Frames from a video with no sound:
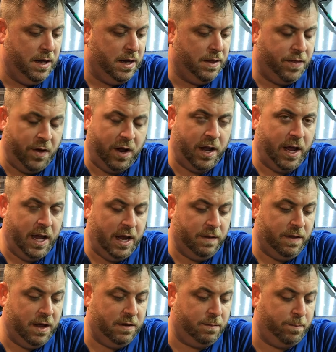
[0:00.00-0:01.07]
I thought I
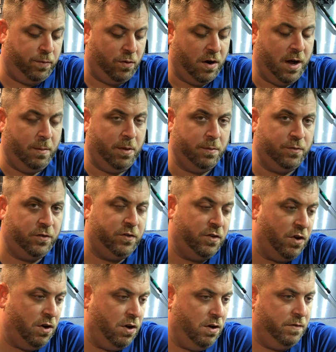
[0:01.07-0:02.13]
had that problem
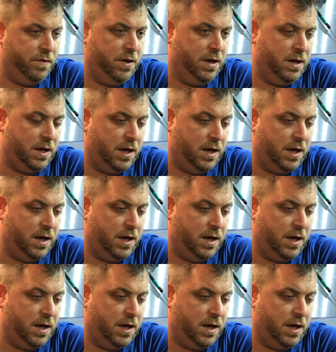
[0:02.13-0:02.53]
solved.